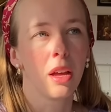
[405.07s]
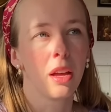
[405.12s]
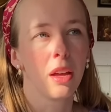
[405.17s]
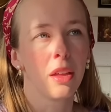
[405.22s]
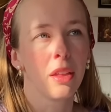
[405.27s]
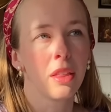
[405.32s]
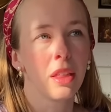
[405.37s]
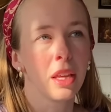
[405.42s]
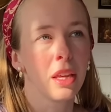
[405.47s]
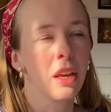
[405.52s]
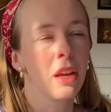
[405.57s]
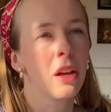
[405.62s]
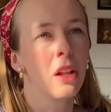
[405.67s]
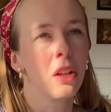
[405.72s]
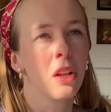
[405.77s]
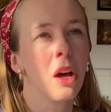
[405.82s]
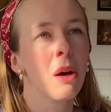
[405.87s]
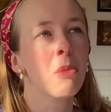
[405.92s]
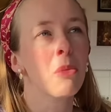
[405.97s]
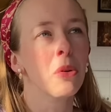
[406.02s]
thinking a
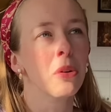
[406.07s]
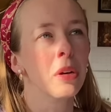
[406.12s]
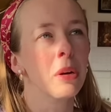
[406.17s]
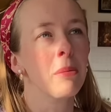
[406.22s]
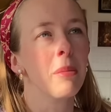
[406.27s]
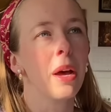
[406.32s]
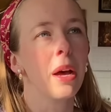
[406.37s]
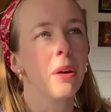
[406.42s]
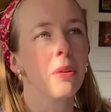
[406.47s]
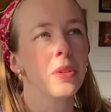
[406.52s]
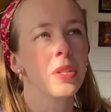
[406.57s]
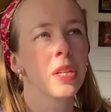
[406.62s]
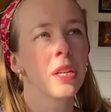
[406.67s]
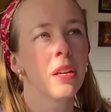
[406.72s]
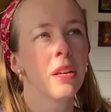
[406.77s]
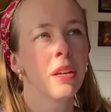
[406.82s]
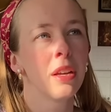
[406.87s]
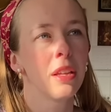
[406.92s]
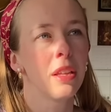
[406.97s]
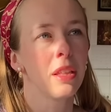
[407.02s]
lot more about
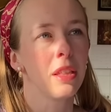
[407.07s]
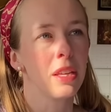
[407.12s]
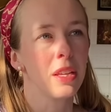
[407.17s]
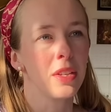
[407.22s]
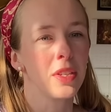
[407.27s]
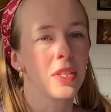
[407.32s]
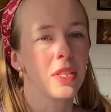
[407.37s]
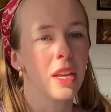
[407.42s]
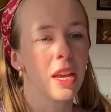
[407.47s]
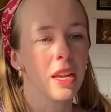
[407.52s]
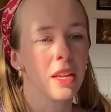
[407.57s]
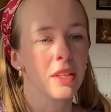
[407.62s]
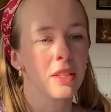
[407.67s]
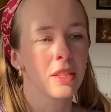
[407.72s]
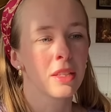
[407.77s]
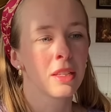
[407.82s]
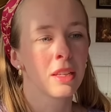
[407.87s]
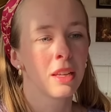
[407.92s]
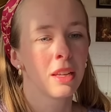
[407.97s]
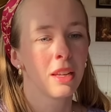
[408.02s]
these
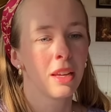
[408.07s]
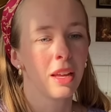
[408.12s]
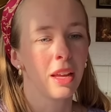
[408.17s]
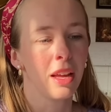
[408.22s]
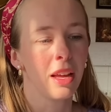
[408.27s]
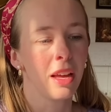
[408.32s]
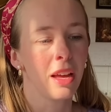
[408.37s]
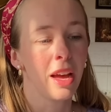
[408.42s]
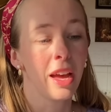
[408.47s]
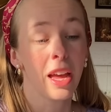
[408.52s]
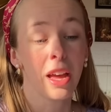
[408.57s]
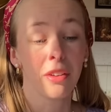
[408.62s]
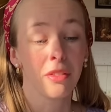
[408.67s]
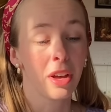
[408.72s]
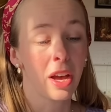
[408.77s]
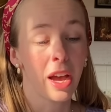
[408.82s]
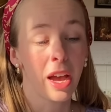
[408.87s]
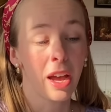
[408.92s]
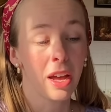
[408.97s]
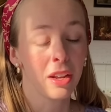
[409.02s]
saints. I
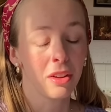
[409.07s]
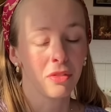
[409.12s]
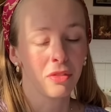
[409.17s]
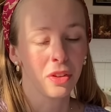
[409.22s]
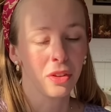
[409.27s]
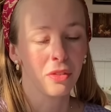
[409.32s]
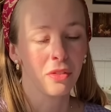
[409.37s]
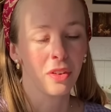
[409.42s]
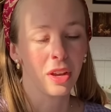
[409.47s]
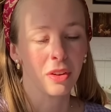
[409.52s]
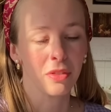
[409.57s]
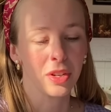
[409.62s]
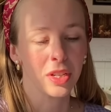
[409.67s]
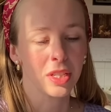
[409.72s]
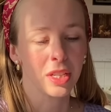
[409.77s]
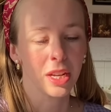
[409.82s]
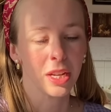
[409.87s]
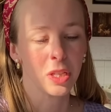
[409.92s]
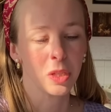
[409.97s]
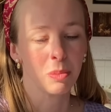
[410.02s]
had a few favorite
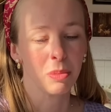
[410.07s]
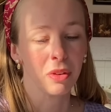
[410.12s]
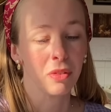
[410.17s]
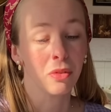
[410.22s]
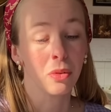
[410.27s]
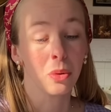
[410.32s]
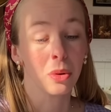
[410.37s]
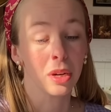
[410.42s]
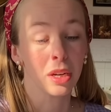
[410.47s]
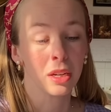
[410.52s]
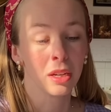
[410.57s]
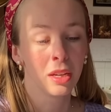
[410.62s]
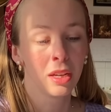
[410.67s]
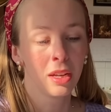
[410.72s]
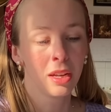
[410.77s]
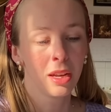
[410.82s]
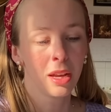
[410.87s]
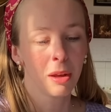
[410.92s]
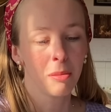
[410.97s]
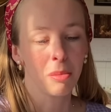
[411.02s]
saints before,
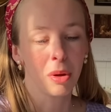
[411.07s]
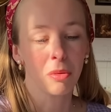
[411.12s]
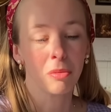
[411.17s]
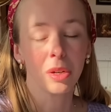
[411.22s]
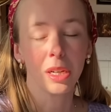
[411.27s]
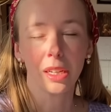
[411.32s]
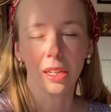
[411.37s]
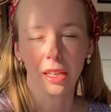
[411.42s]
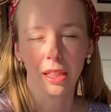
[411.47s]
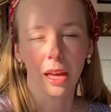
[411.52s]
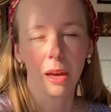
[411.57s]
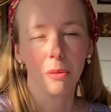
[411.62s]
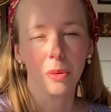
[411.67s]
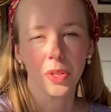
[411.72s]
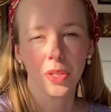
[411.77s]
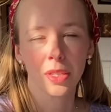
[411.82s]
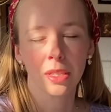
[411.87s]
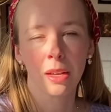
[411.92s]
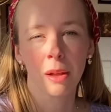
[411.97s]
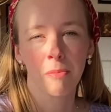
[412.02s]
but really that
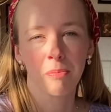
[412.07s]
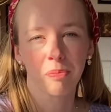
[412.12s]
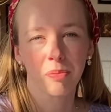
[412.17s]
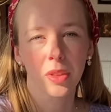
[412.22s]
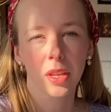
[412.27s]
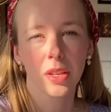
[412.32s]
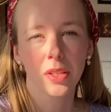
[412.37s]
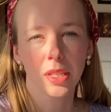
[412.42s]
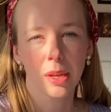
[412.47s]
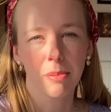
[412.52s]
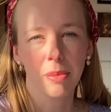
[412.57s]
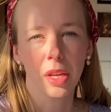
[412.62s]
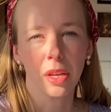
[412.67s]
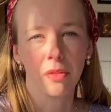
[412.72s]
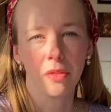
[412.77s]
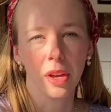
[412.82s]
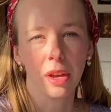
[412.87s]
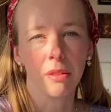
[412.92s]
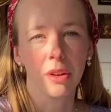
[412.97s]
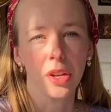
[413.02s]
was something
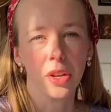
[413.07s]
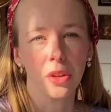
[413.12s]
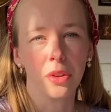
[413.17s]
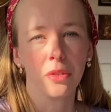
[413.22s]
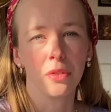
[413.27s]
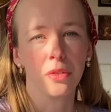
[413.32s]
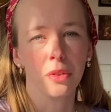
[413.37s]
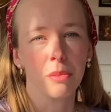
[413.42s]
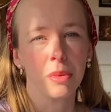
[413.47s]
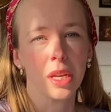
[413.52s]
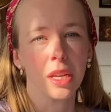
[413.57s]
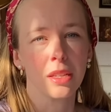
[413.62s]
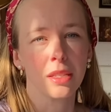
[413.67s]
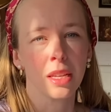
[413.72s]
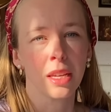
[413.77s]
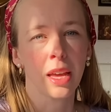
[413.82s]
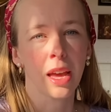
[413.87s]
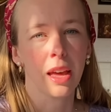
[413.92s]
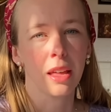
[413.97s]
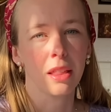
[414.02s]
very new for me as a
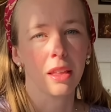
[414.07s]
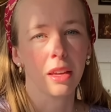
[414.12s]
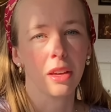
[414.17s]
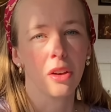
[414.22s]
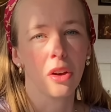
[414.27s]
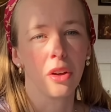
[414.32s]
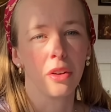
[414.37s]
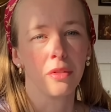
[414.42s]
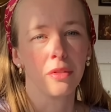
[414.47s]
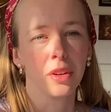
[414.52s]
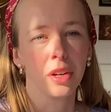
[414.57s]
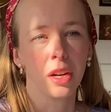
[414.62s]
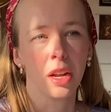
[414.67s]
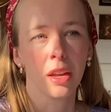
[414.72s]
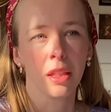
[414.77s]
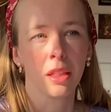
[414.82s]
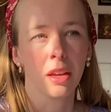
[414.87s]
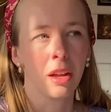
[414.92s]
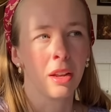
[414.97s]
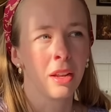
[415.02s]
Catholic convert. I
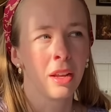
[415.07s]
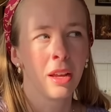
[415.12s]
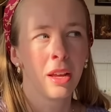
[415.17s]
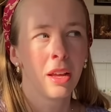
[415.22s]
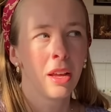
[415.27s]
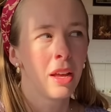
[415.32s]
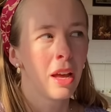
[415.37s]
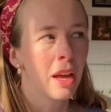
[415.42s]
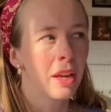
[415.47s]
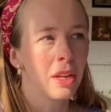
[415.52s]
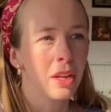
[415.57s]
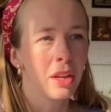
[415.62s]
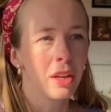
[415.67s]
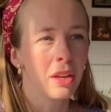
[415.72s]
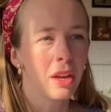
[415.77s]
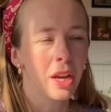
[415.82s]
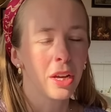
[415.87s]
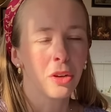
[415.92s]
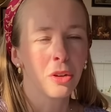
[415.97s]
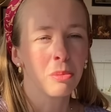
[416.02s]
thought,
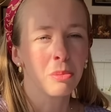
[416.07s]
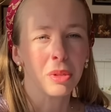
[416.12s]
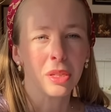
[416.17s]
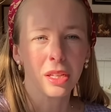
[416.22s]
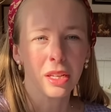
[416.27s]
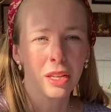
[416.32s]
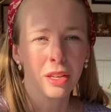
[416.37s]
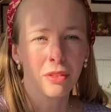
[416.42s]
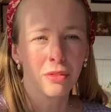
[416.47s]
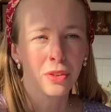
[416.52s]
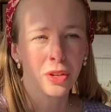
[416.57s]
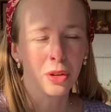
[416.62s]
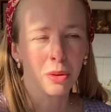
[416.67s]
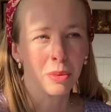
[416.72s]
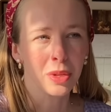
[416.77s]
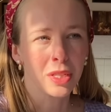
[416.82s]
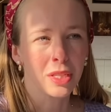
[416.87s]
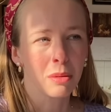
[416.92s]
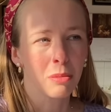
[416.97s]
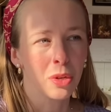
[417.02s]
I couldn't believe, when
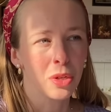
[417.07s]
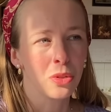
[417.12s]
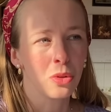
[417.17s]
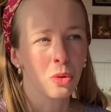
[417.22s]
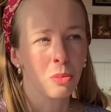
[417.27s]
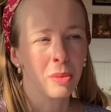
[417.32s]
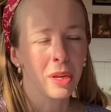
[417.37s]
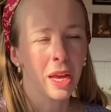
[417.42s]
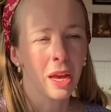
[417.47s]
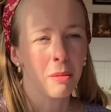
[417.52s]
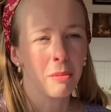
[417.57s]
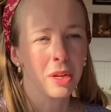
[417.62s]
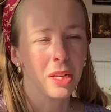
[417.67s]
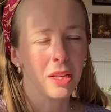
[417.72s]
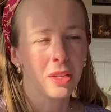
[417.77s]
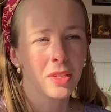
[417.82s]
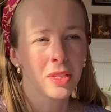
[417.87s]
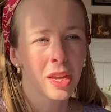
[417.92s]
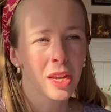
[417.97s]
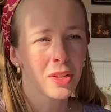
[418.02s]
someone told me how many
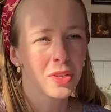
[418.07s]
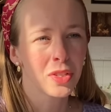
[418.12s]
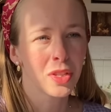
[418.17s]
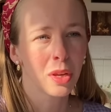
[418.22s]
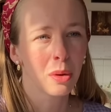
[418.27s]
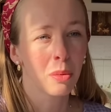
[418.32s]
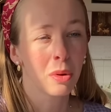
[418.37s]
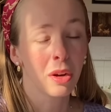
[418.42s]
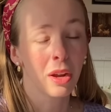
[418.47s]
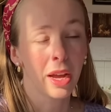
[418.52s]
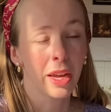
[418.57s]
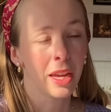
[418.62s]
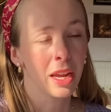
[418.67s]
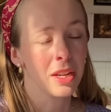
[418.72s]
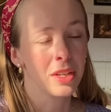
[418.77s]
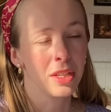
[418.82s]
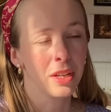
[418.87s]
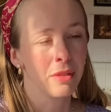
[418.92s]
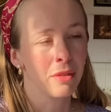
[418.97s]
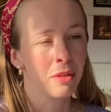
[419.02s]
saints there were. I
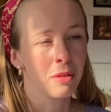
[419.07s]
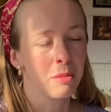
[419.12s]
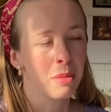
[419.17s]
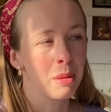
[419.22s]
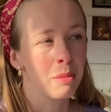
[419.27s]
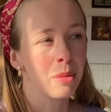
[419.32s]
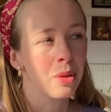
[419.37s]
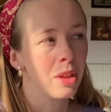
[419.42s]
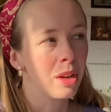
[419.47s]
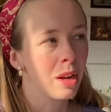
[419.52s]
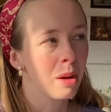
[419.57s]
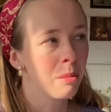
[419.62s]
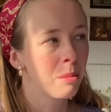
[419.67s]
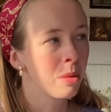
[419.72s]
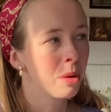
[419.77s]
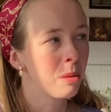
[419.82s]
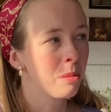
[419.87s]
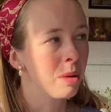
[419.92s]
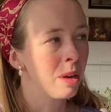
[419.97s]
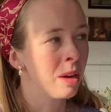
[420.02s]
can't even remember the
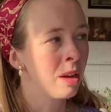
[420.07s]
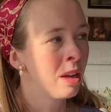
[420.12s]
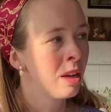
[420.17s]
number, but